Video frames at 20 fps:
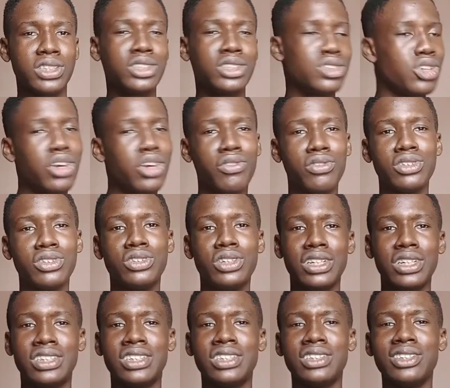you don't even do
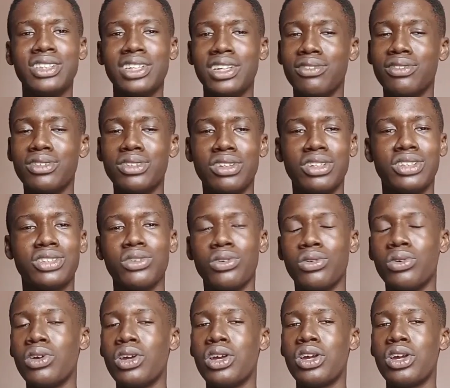it, you didn't even do it, so